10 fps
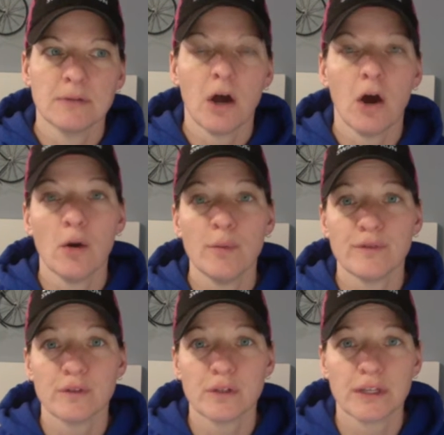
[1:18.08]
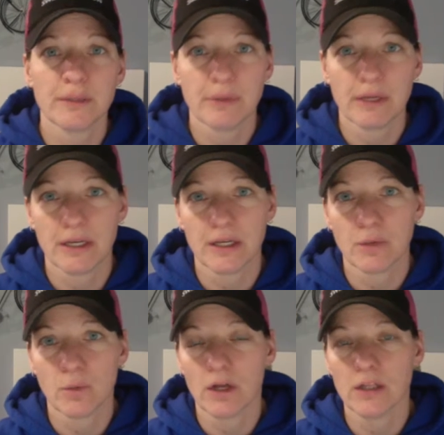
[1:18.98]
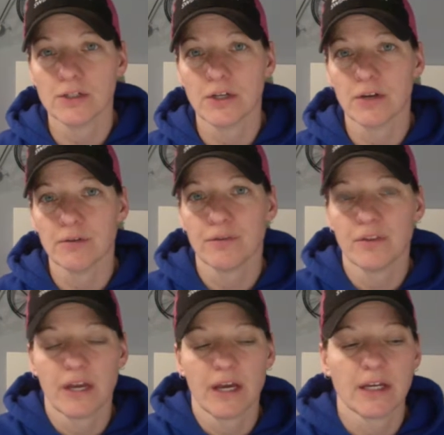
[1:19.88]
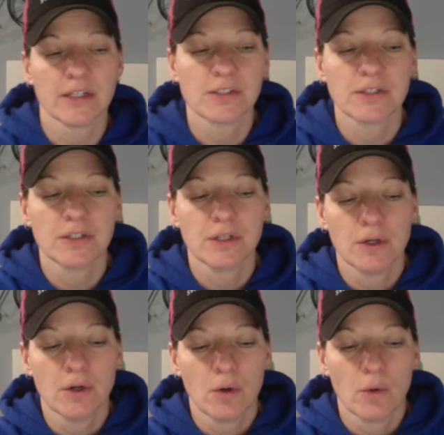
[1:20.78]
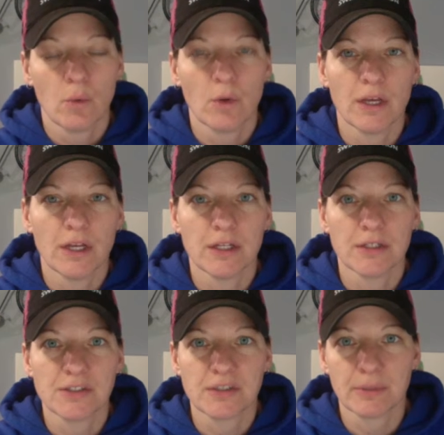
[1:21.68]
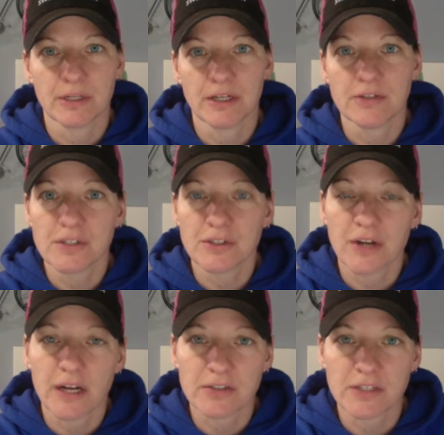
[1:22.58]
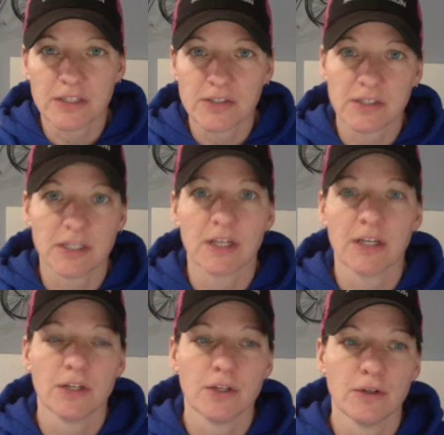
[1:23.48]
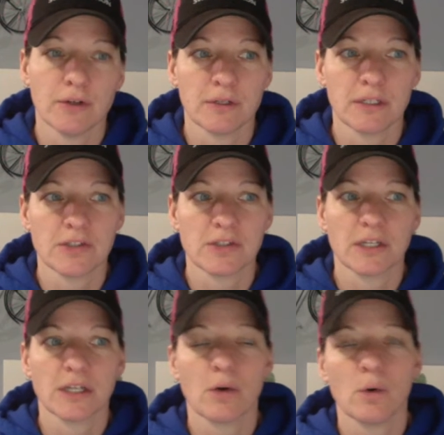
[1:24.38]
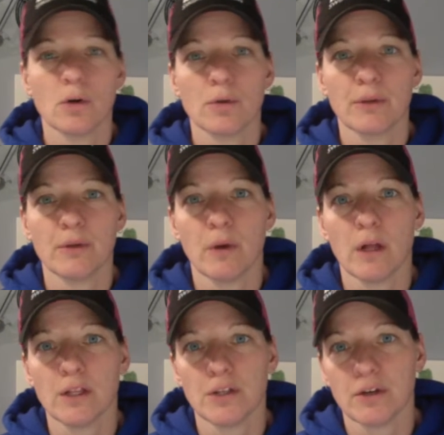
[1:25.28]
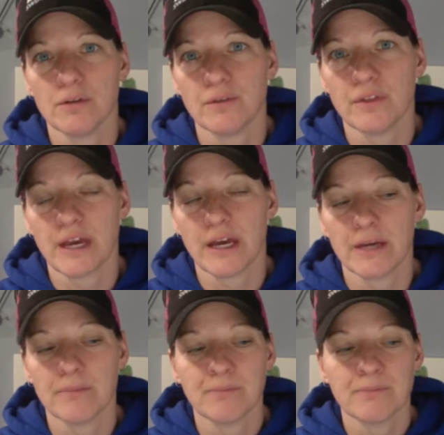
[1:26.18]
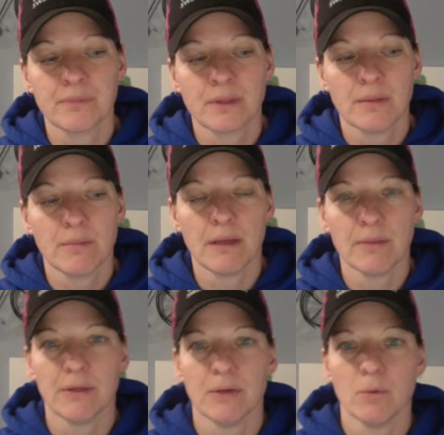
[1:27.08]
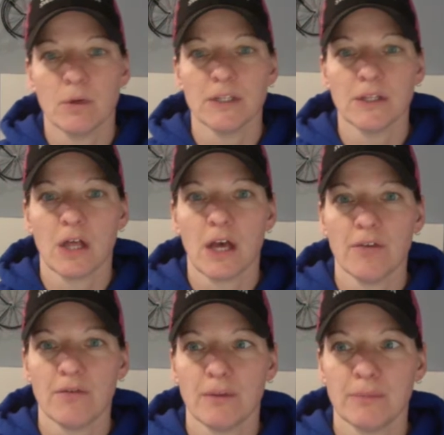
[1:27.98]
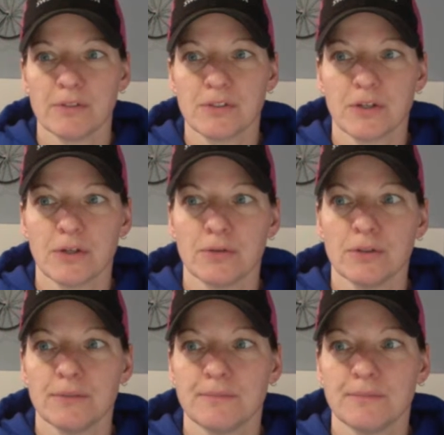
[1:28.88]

hopefully being well enough that when somebody else in your house gets sick, you don't get sick, or be well enough that maybe one life episode